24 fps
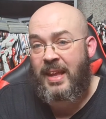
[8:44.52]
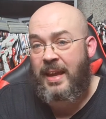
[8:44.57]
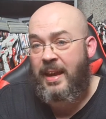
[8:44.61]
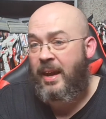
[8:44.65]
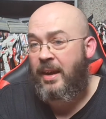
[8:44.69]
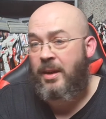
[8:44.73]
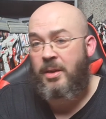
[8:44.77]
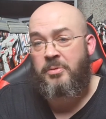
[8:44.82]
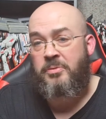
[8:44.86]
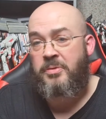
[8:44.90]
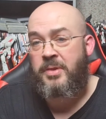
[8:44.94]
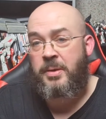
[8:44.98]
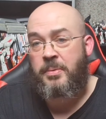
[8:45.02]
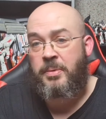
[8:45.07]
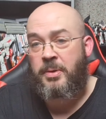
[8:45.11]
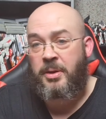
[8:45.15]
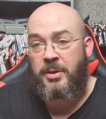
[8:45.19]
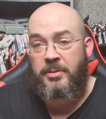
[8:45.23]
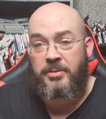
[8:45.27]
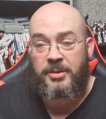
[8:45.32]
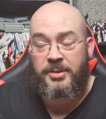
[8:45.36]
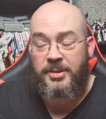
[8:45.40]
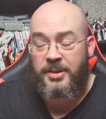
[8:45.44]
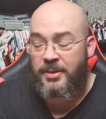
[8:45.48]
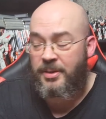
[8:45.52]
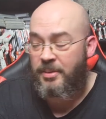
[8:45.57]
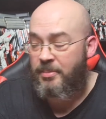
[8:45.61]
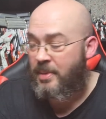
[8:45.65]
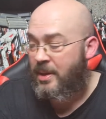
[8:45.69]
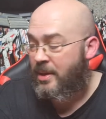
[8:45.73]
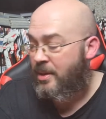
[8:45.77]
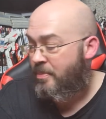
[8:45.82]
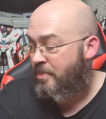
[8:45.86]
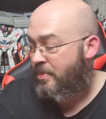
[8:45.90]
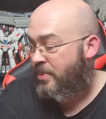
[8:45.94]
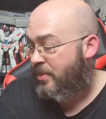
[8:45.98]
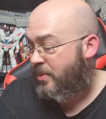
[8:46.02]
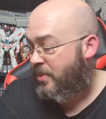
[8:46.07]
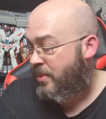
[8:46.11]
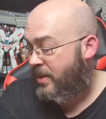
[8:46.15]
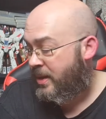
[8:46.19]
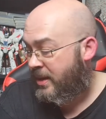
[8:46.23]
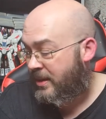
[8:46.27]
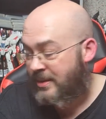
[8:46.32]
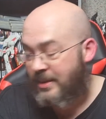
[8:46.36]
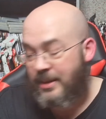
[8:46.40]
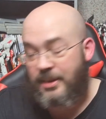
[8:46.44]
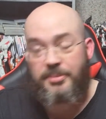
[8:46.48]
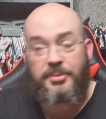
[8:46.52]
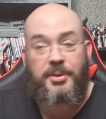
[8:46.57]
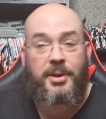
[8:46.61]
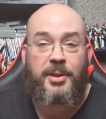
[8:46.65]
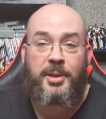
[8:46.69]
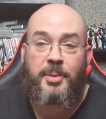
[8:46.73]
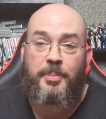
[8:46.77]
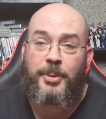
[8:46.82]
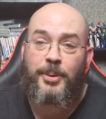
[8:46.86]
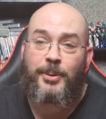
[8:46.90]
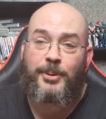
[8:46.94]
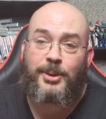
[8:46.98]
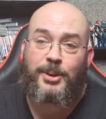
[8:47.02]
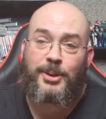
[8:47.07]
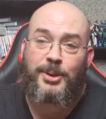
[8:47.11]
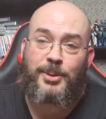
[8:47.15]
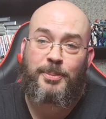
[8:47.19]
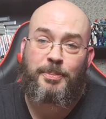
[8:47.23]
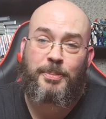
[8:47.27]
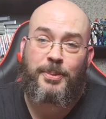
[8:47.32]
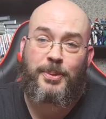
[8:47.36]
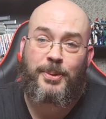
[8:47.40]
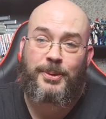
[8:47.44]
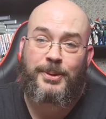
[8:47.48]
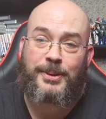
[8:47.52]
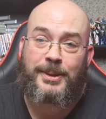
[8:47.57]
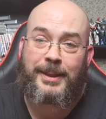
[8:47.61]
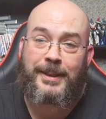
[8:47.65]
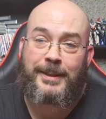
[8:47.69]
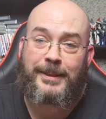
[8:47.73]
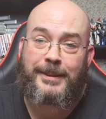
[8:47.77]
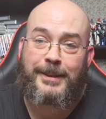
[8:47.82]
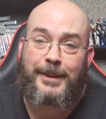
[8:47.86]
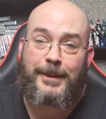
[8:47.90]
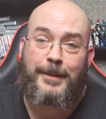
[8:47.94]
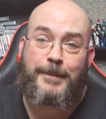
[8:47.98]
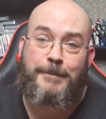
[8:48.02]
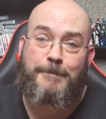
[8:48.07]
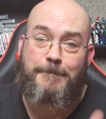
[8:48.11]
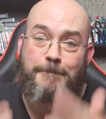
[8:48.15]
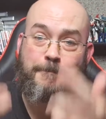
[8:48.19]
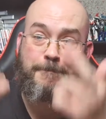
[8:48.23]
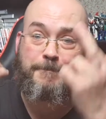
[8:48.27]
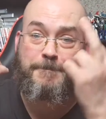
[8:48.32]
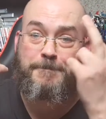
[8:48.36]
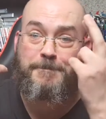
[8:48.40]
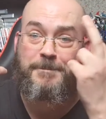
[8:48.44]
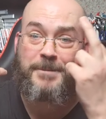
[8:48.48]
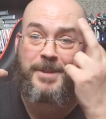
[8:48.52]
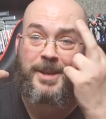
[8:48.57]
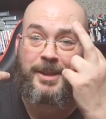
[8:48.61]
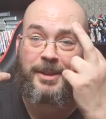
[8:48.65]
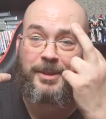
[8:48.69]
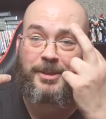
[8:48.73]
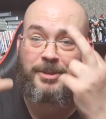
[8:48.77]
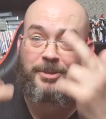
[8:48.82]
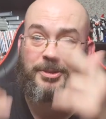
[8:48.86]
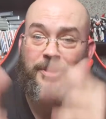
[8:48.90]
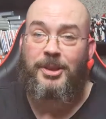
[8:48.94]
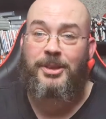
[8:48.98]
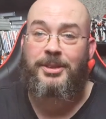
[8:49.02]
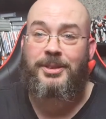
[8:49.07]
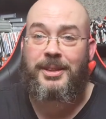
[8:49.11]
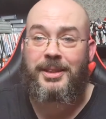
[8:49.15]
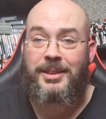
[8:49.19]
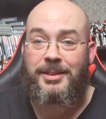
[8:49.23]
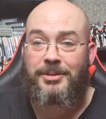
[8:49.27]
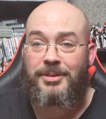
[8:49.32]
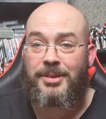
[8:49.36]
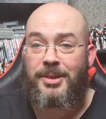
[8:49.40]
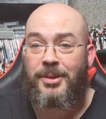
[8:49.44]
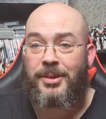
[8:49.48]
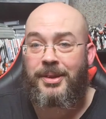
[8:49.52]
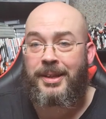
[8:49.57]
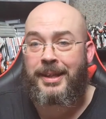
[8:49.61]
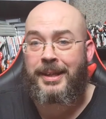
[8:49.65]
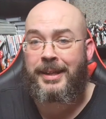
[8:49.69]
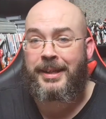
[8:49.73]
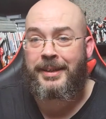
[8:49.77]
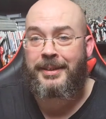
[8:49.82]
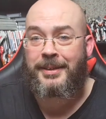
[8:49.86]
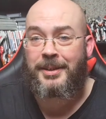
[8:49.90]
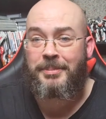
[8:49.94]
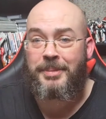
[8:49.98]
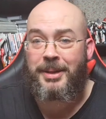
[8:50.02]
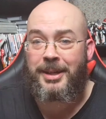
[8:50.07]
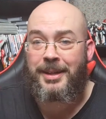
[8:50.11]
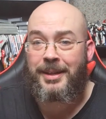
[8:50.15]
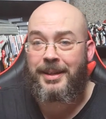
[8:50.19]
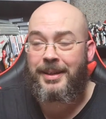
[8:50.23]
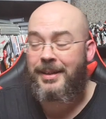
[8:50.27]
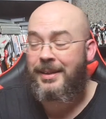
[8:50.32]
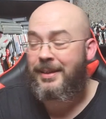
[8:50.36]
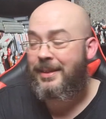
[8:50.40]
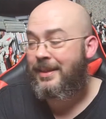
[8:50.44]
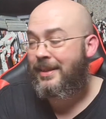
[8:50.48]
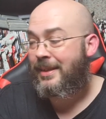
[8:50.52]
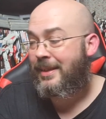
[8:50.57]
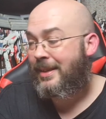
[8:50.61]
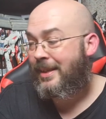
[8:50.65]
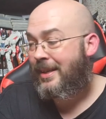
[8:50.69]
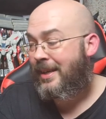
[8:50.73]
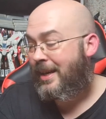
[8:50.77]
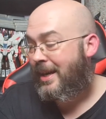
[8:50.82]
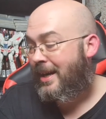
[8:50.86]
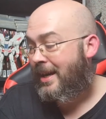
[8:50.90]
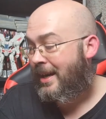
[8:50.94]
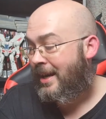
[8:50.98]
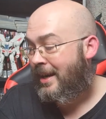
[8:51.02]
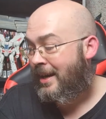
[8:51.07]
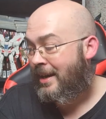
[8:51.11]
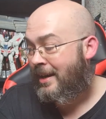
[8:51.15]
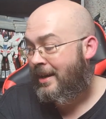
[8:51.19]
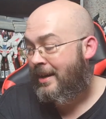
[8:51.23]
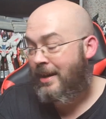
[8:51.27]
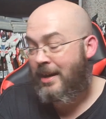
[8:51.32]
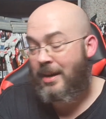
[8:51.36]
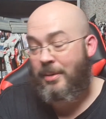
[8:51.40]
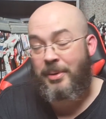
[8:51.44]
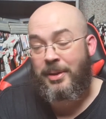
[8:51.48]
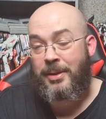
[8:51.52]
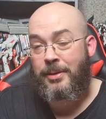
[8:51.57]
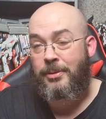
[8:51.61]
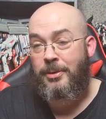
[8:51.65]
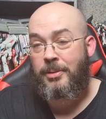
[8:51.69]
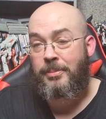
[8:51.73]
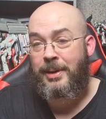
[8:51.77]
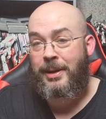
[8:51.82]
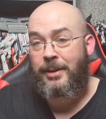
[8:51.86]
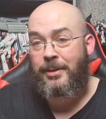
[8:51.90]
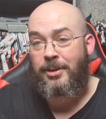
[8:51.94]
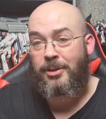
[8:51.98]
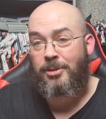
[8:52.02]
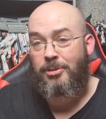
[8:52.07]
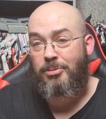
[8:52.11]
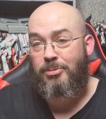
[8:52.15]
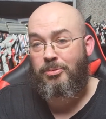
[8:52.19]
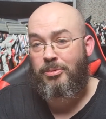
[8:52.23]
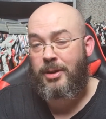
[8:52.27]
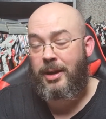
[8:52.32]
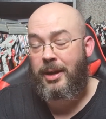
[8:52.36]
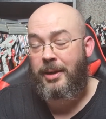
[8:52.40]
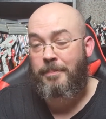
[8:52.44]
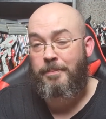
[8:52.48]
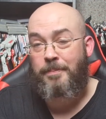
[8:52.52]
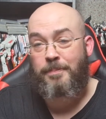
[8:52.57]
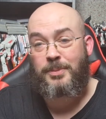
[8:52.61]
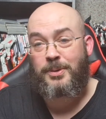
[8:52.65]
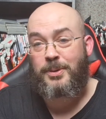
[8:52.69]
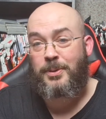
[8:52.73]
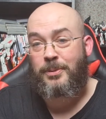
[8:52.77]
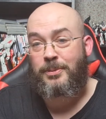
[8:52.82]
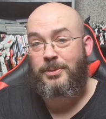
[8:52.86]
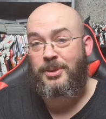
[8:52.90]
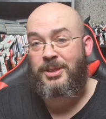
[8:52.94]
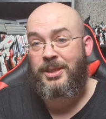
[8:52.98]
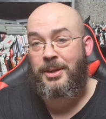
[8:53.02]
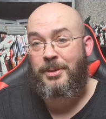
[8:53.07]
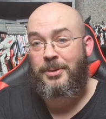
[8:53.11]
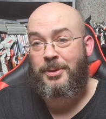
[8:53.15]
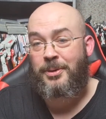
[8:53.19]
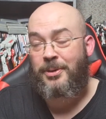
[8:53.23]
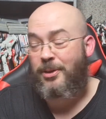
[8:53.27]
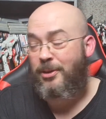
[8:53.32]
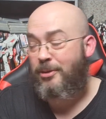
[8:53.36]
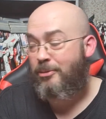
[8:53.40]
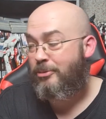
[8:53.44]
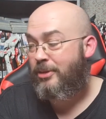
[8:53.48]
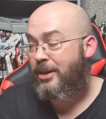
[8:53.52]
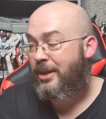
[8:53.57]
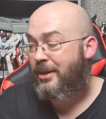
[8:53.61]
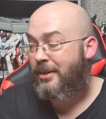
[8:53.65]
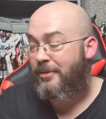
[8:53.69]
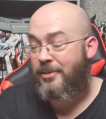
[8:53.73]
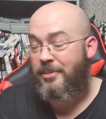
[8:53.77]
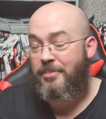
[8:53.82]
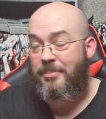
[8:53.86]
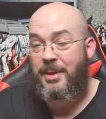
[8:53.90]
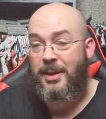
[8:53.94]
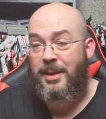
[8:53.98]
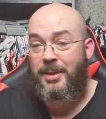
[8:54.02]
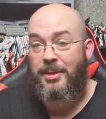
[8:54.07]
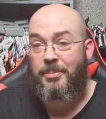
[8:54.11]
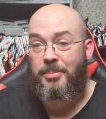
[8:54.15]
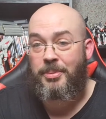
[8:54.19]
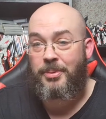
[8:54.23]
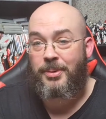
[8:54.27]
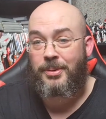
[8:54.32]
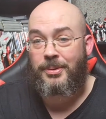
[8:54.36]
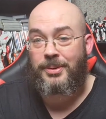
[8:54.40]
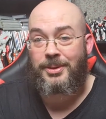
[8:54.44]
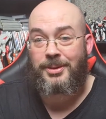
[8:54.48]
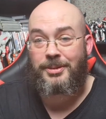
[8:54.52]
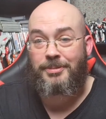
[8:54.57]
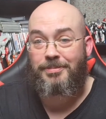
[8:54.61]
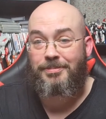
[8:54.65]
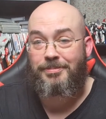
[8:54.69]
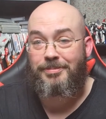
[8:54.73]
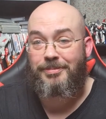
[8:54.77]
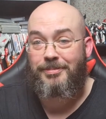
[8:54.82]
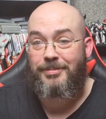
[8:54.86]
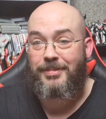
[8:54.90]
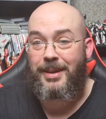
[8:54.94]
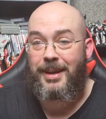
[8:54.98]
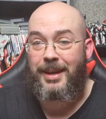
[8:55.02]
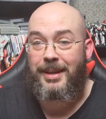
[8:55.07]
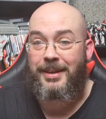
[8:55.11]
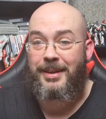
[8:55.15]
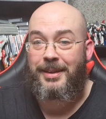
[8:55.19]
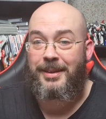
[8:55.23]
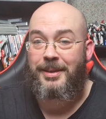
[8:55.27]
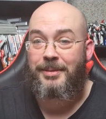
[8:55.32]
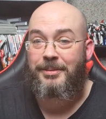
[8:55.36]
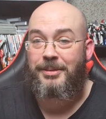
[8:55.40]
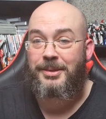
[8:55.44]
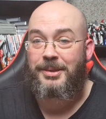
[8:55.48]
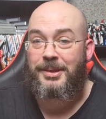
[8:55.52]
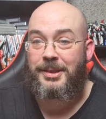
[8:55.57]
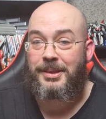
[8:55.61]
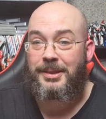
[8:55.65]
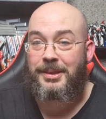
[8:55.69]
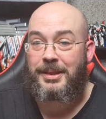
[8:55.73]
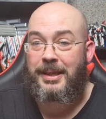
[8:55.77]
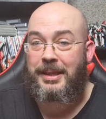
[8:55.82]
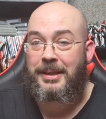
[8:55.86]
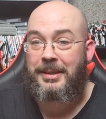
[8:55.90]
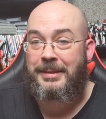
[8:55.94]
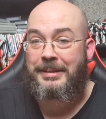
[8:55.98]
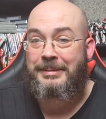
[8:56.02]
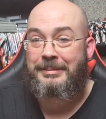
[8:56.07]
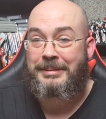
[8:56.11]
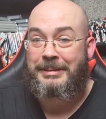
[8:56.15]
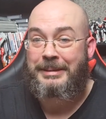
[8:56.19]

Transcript: I don't really want to return the motherboard. It says right on the box it supports it, so fingers crossed it's not lying to me. I went through about I sort of settled on 3 different motherboards, and then I was just like,